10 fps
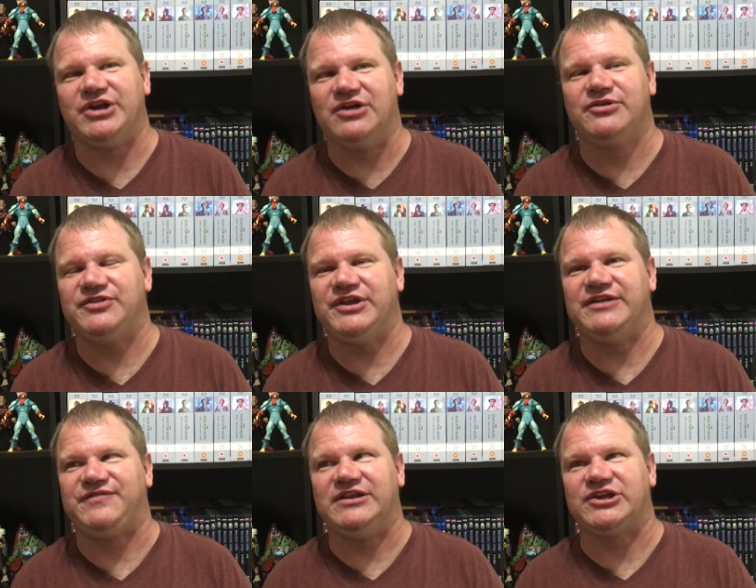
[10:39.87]
other than
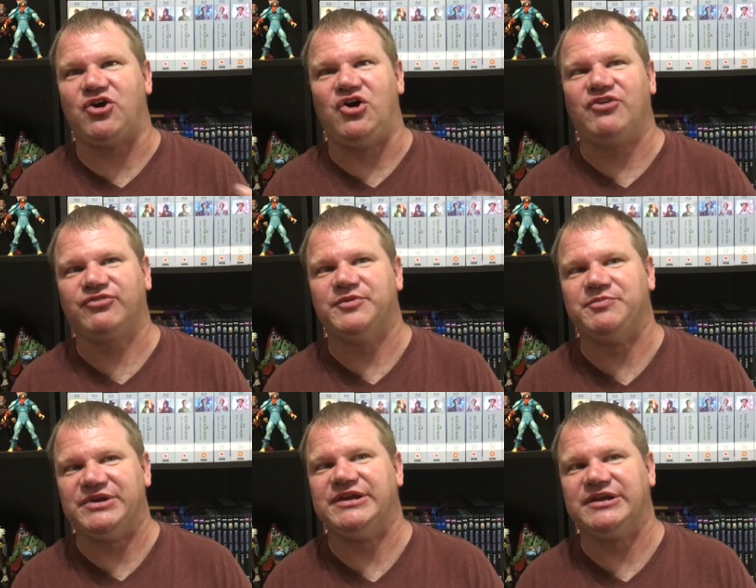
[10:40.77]
it feeling off from it
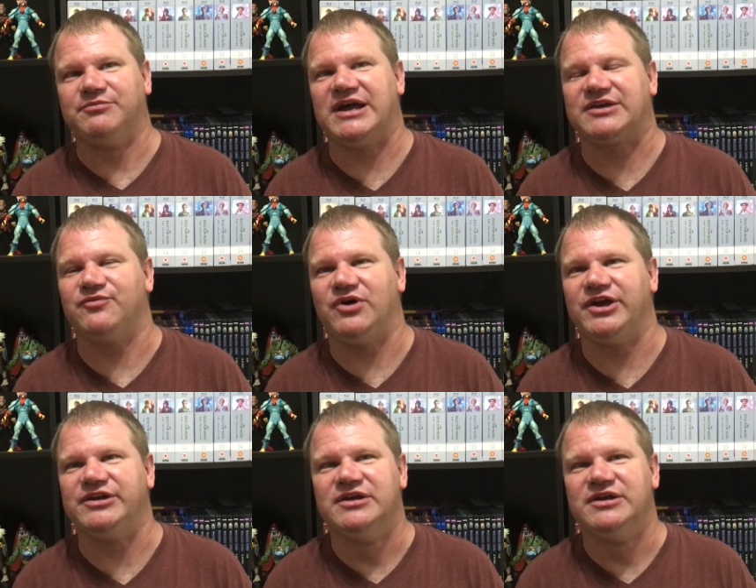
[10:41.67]
being in black and white.